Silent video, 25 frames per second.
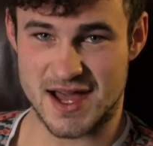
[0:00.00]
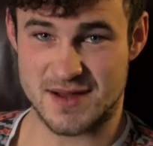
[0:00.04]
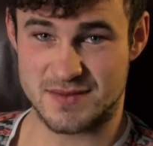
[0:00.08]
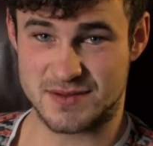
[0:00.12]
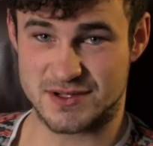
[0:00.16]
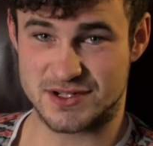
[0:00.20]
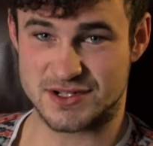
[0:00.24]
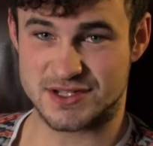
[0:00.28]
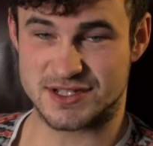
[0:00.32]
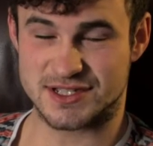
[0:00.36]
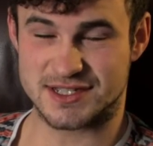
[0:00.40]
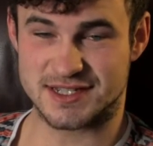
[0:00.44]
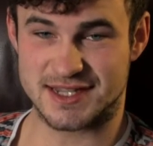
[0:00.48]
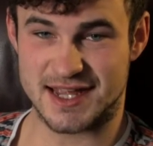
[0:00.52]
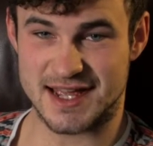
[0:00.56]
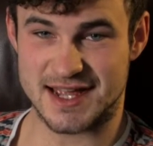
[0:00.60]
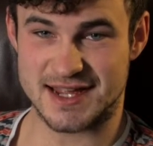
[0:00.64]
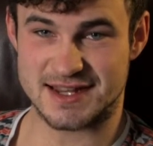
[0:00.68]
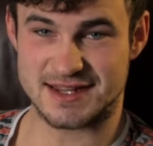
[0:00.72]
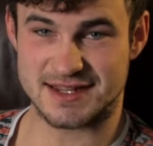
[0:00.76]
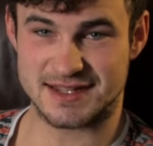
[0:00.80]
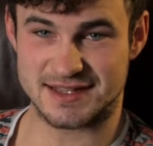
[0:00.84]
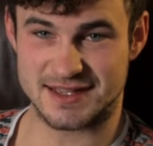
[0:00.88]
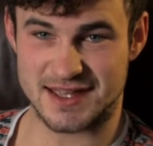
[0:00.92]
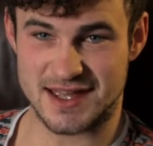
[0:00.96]
"I'm just
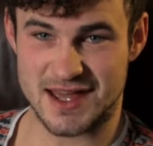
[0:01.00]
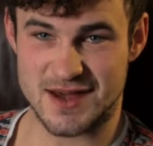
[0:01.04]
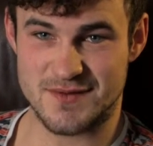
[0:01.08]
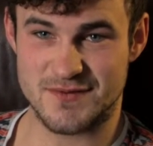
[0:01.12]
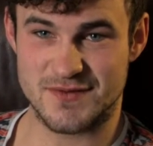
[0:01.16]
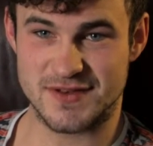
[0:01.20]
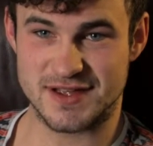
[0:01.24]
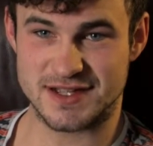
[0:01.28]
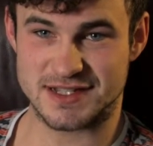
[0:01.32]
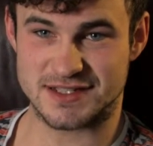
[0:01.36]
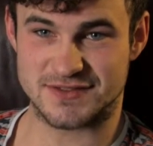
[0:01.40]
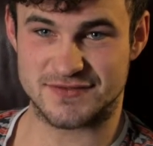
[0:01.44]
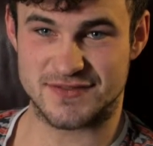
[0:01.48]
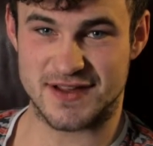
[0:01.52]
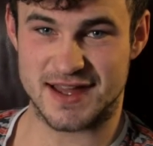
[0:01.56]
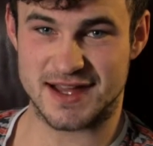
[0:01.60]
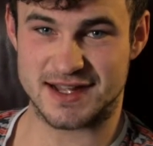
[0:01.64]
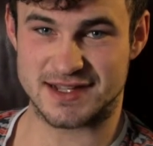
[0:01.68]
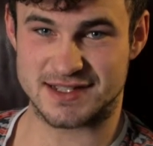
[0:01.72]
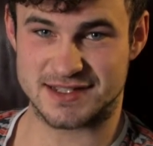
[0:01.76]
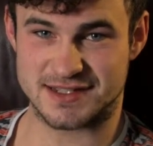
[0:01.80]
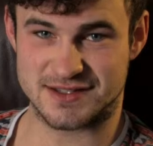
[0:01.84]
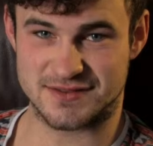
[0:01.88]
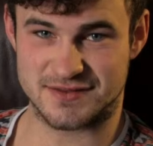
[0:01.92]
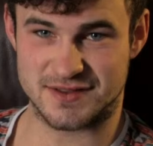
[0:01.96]
stating the obvious
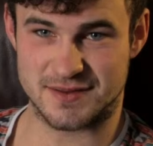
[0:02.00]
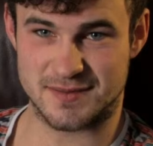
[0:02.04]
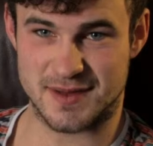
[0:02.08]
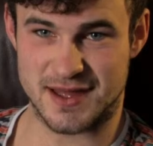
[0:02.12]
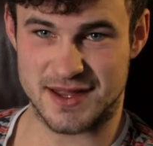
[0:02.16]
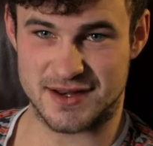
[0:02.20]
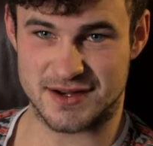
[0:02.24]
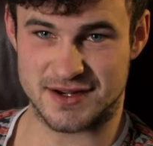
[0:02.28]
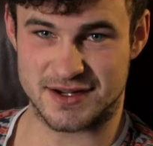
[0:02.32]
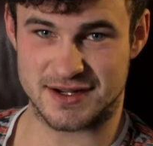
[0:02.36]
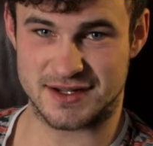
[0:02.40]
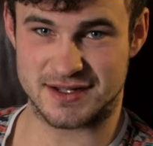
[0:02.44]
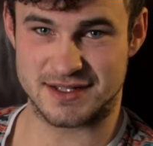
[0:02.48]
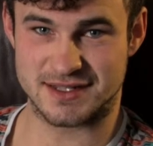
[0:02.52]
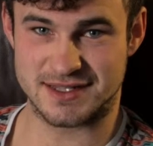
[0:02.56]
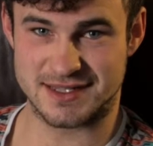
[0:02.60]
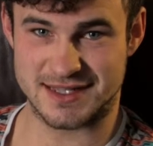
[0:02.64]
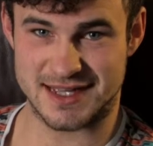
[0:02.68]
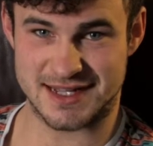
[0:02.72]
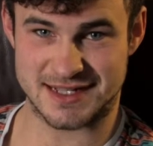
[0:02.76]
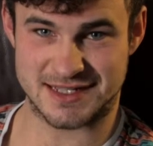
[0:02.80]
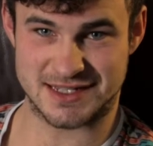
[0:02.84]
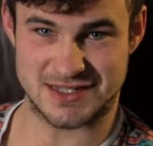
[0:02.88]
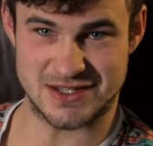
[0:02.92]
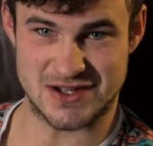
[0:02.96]
facts of the matter,
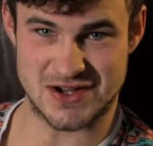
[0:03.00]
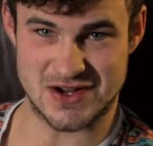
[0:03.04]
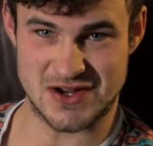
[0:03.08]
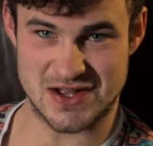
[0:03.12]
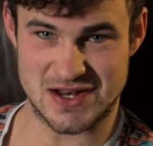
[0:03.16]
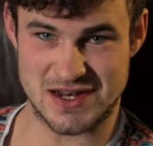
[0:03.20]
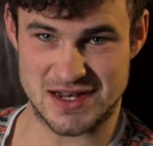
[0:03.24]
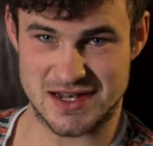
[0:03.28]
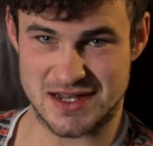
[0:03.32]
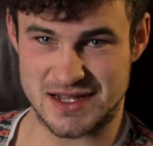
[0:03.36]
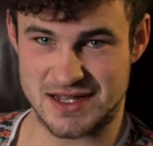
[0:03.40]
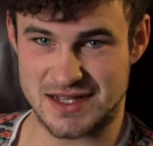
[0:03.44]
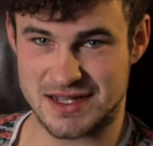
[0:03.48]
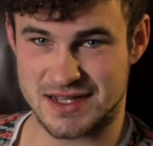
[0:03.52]
that's all,"